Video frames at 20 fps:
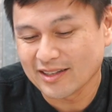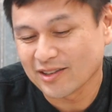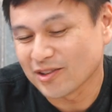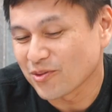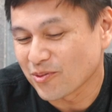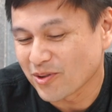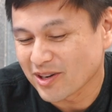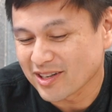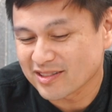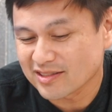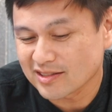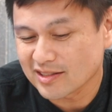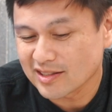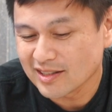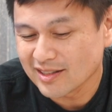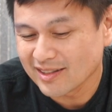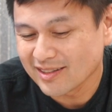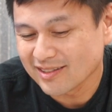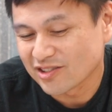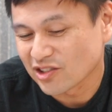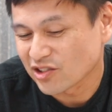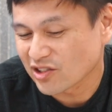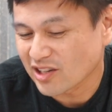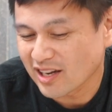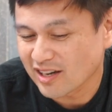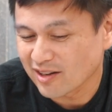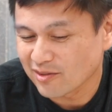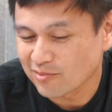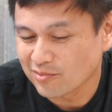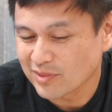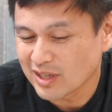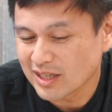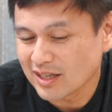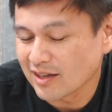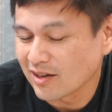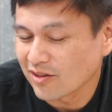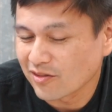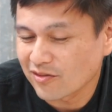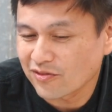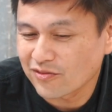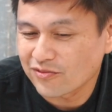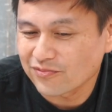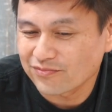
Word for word: and you want to see just kind of me on